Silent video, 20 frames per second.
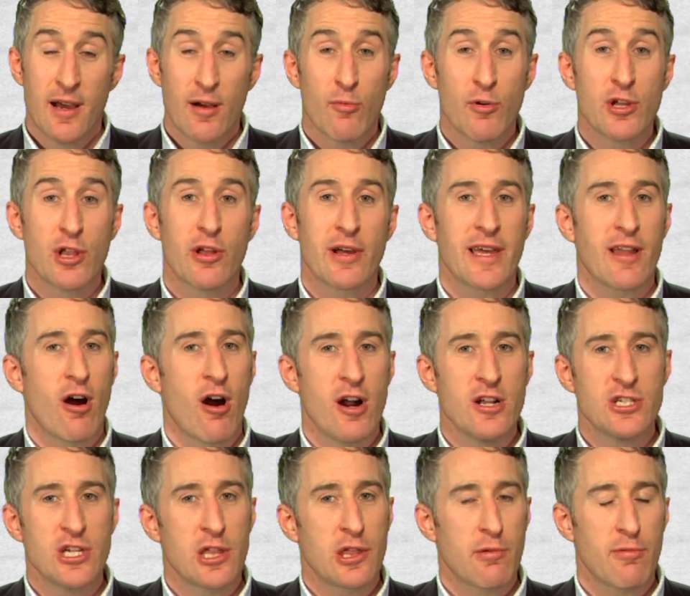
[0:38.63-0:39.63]
When you look at
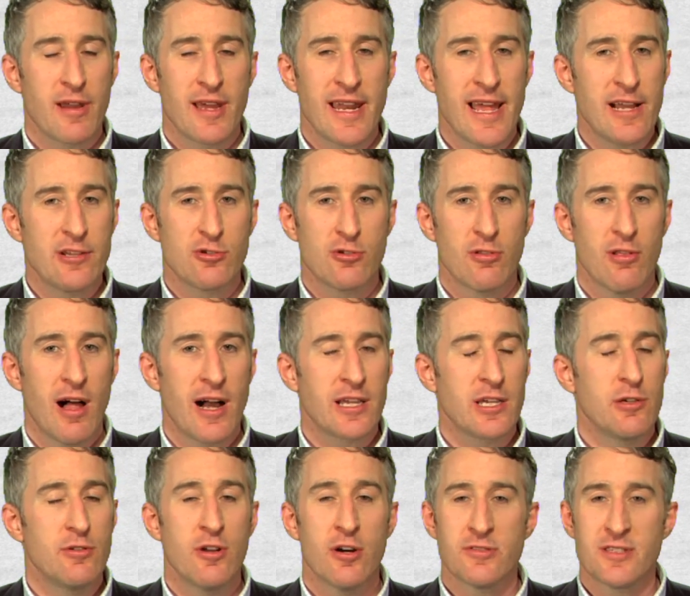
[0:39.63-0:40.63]
RG3 and Andrew Luck,
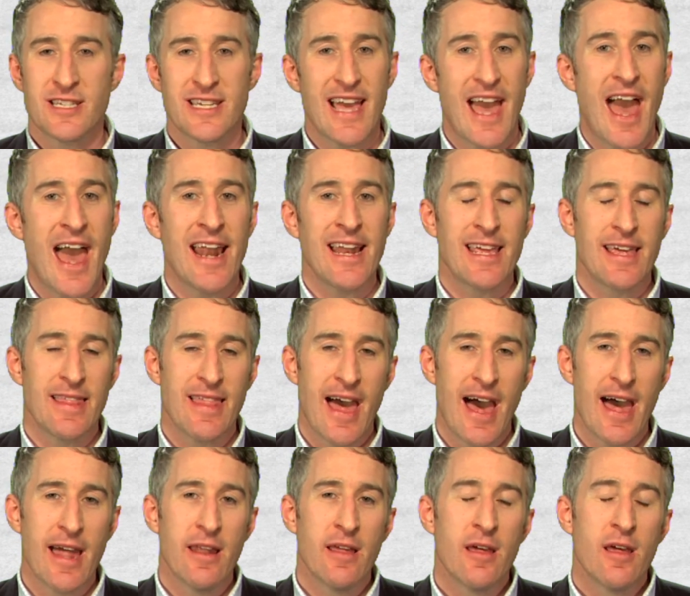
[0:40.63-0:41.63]
you don't see any of
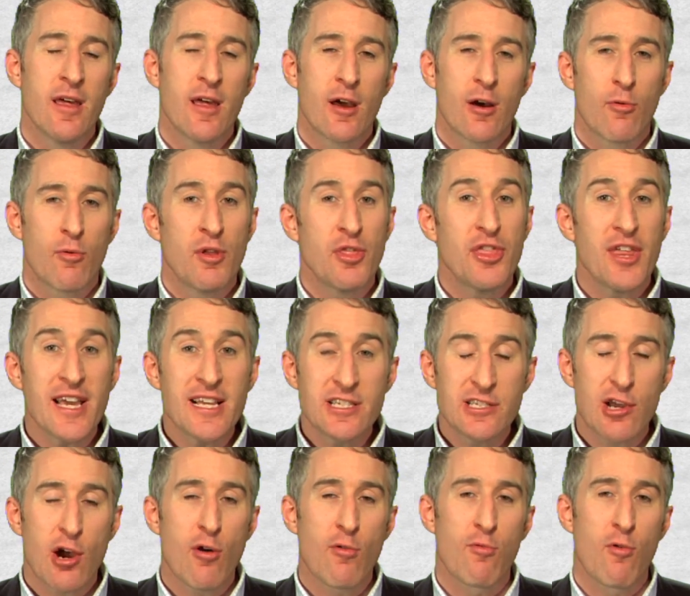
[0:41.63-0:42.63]
that. When things
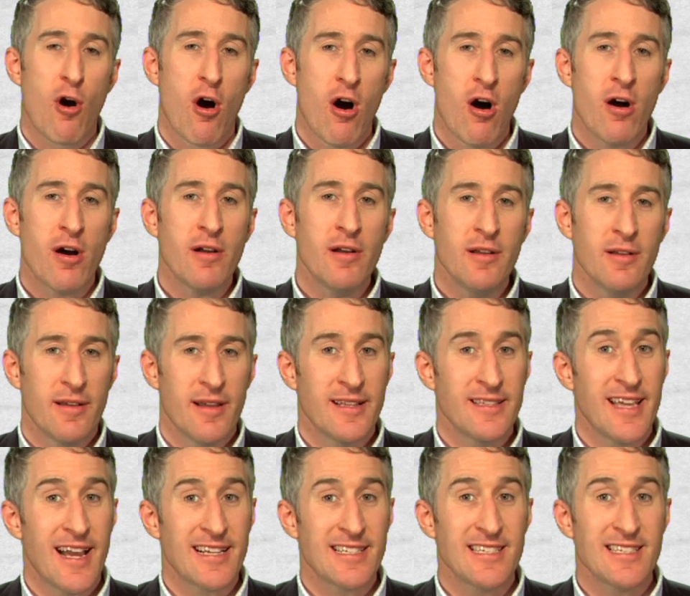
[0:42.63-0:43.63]
go wrong at
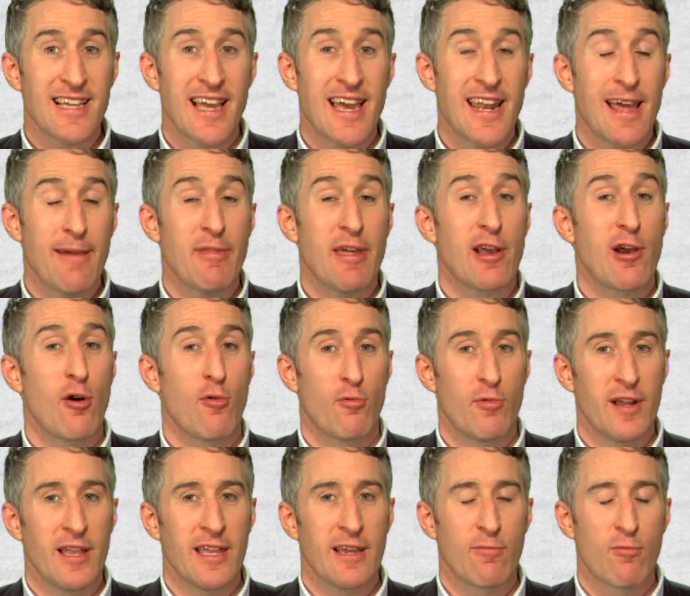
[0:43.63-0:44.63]
Texas A&M, they go
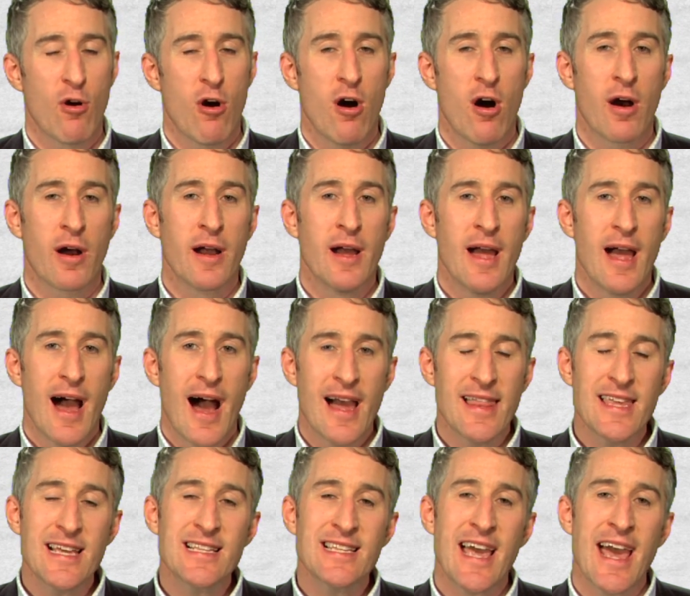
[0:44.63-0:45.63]
really wrong. I
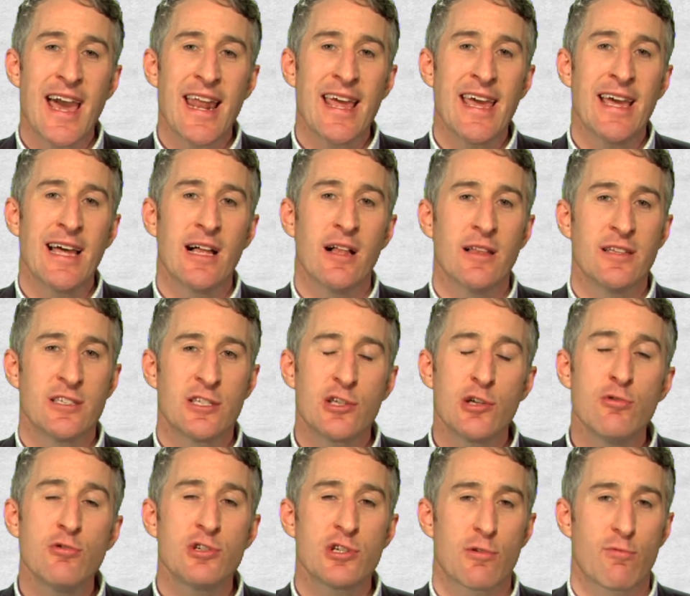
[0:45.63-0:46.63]
think Tannehill is
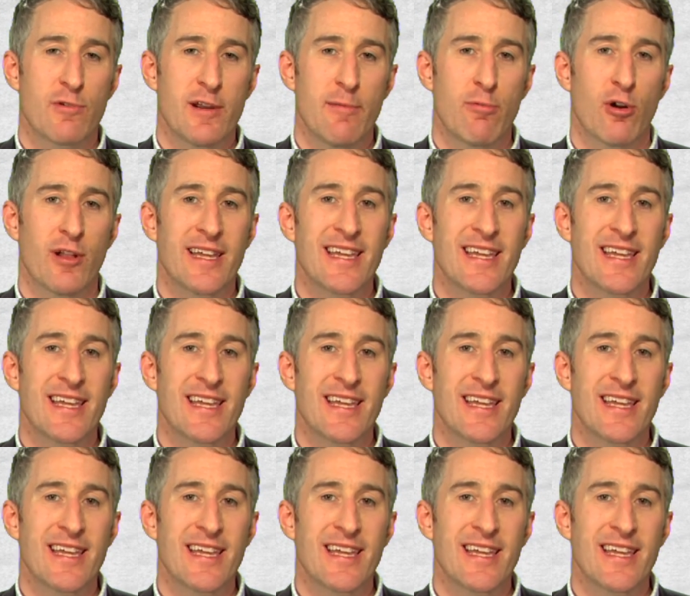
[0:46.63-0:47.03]
too cerebral.